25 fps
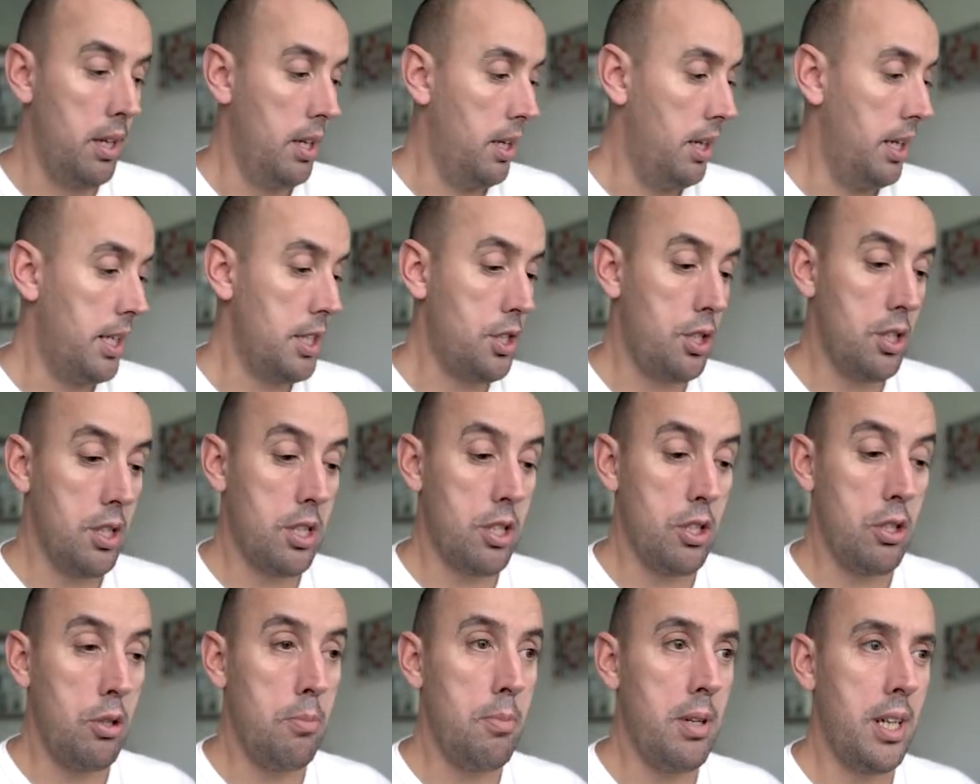Let's just
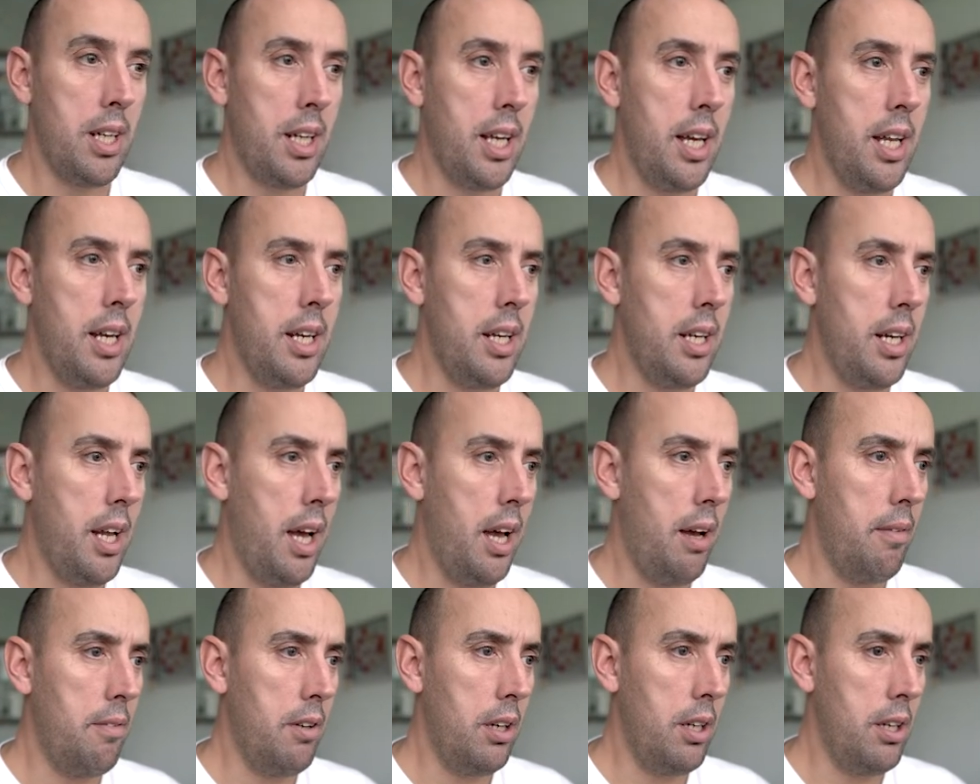zoom in again and
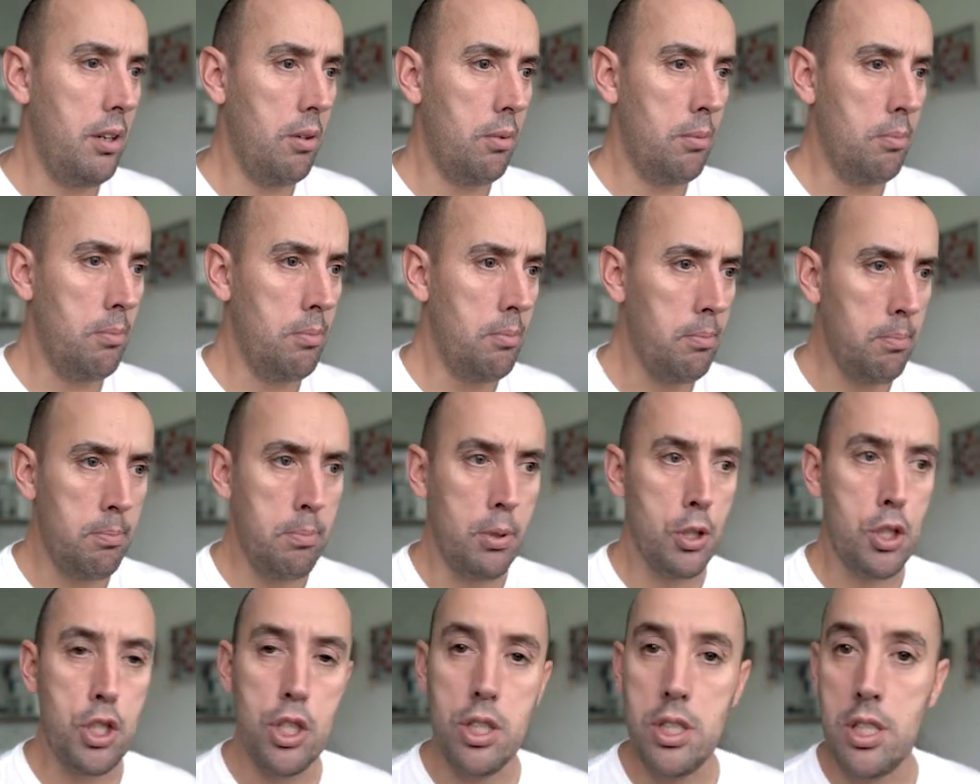have a little
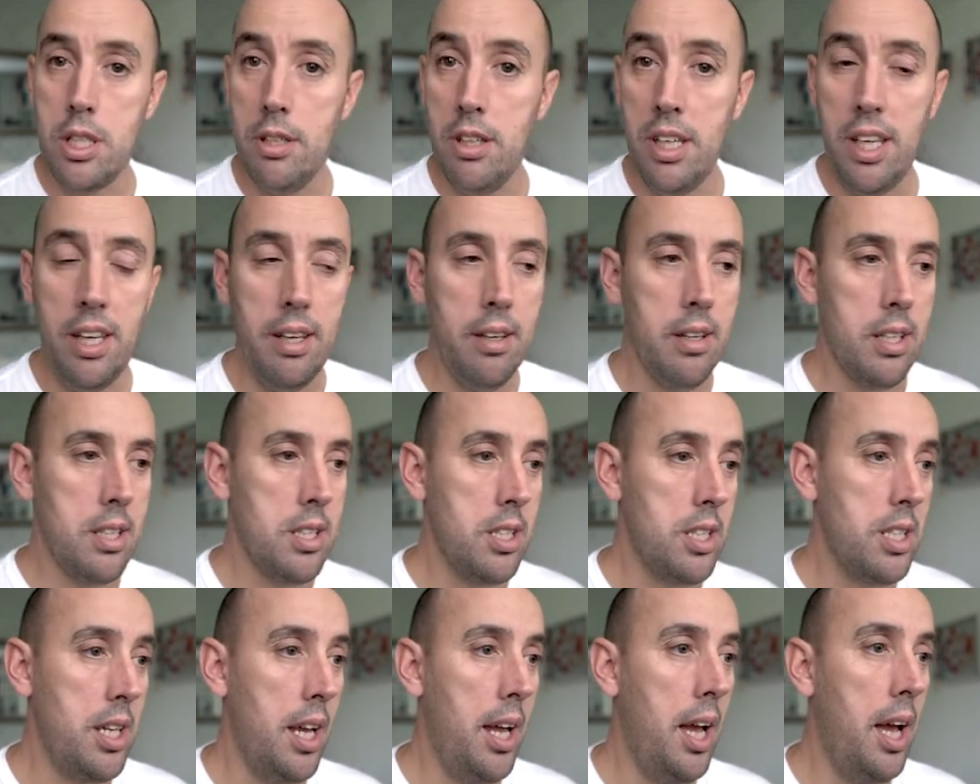butchers at it and
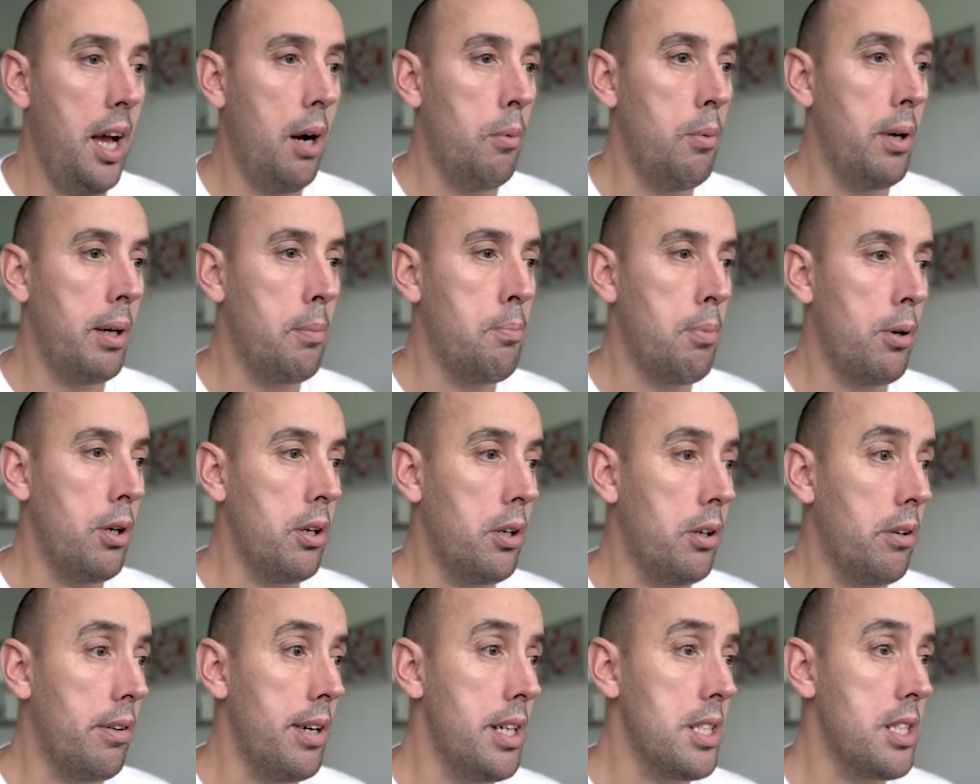see how we're
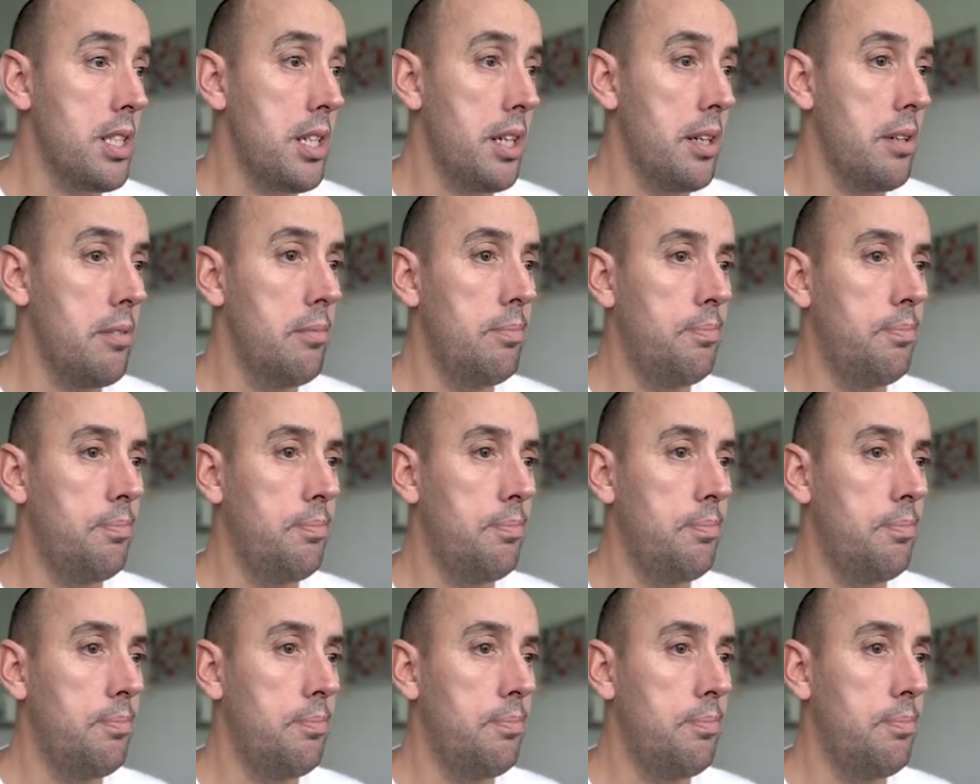progressing.